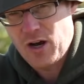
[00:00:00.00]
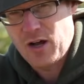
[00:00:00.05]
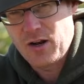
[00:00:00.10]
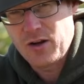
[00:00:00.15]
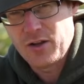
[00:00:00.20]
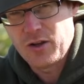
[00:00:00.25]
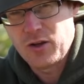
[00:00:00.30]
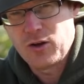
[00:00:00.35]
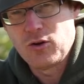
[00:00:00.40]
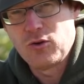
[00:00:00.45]

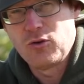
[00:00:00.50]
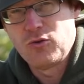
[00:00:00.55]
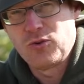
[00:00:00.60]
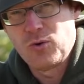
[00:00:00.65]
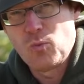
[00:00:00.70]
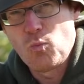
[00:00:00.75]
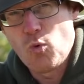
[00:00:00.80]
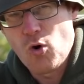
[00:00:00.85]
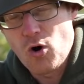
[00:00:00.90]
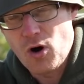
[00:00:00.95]
colour you're
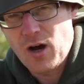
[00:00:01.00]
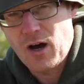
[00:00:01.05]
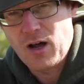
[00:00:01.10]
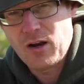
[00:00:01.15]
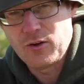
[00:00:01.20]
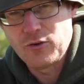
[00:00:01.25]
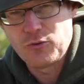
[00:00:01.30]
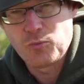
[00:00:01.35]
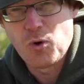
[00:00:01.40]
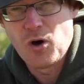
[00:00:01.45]
using, what
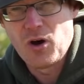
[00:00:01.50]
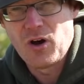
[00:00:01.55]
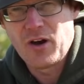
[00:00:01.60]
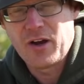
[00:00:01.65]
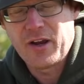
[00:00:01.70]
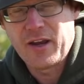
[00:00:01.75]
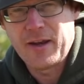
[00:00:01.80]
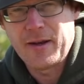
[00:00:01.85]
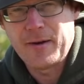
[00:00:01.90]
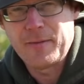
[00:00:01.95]
colour's
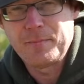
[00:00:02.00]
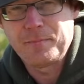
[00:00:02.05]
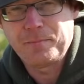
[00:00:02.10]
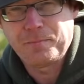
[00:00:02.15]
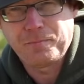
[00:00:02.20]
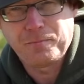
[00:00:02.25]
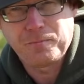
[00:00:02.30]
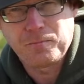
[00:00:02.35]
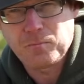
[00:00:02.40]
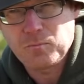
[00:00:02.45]
working.
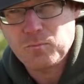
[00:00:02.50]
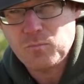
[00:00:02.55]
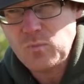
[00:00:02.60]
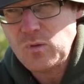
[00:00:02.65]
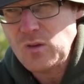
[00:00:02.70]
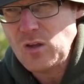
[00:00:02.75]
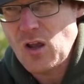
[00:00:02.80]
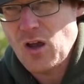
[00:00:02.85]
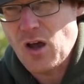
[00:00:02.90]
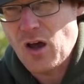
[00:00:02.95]

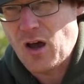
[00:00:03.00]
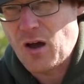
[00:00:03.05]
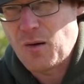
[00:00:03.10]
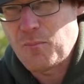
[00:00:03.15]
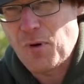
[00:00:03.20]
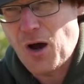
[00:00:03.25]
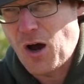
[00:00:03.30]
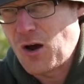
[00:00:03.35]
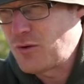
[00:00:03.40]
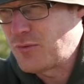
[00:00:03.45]

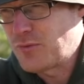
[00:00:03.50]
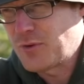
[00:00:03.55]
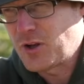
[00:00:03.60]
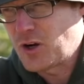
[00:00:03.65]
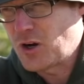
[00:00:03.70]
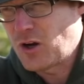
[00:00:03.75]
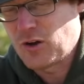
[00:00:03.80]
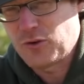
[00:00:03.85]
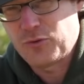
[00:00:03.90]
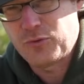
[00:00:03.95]
Over
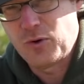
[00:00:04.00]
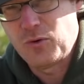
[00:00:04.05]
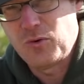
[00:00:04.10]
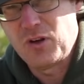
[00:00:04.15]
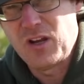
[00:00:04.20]
the last few